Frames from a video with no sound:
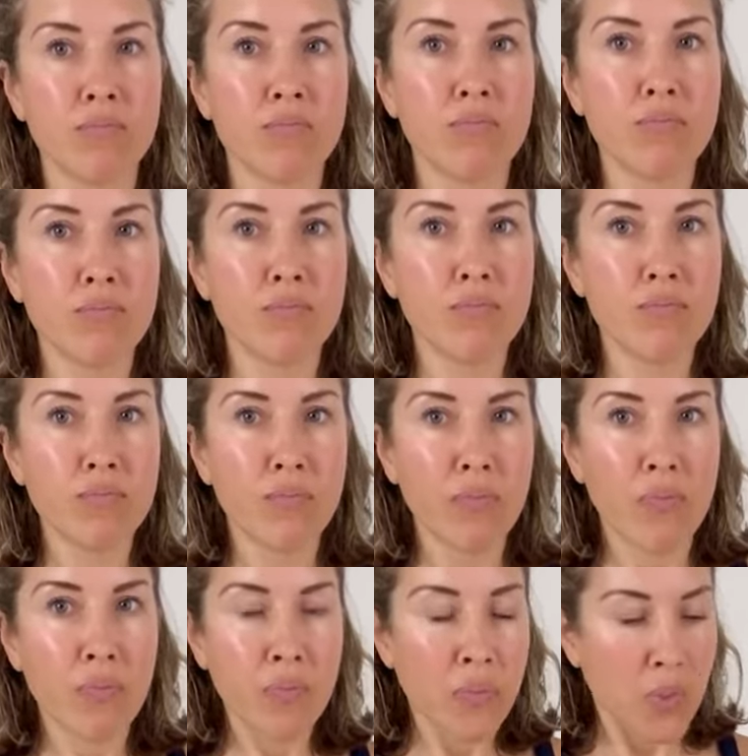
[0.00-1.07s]

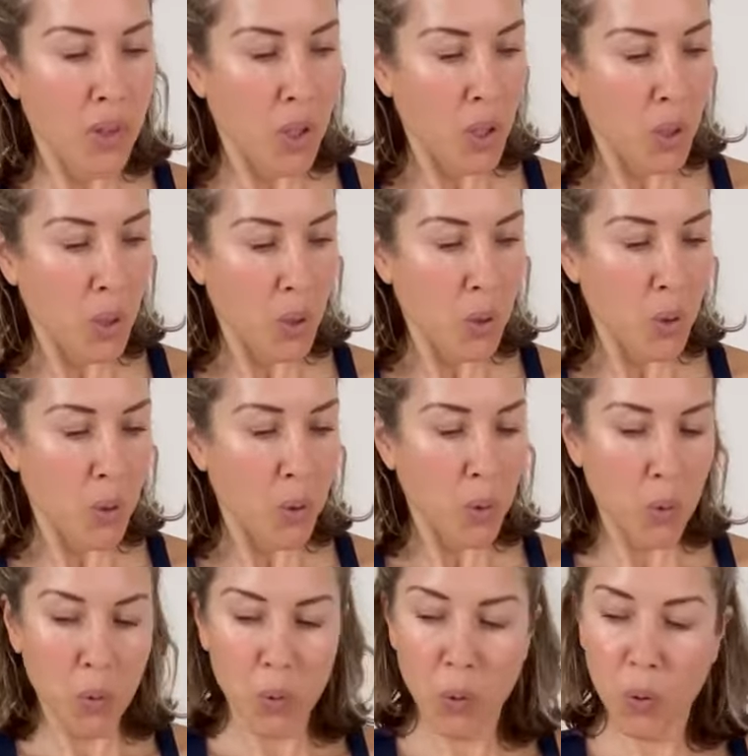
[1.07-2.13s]

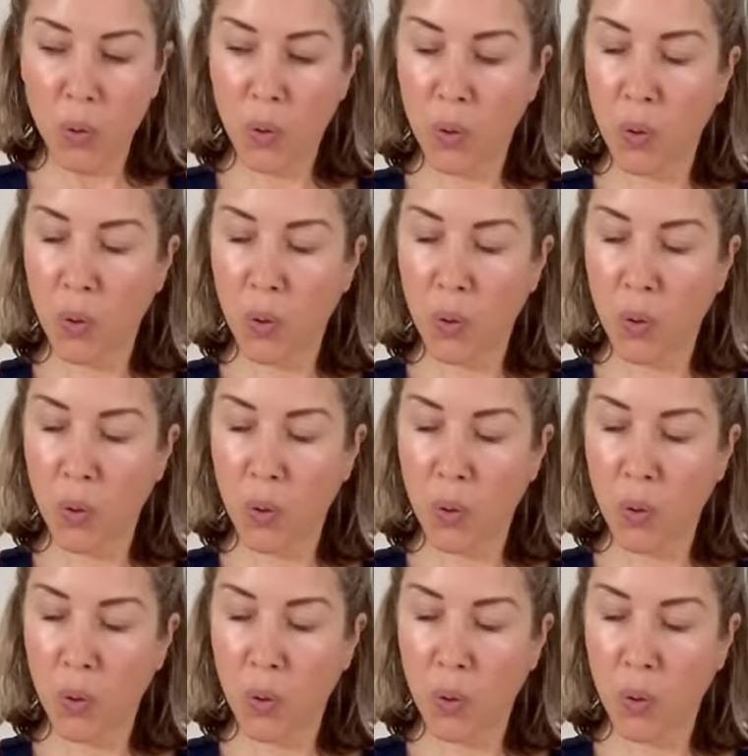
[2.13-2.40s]
(no one is talking)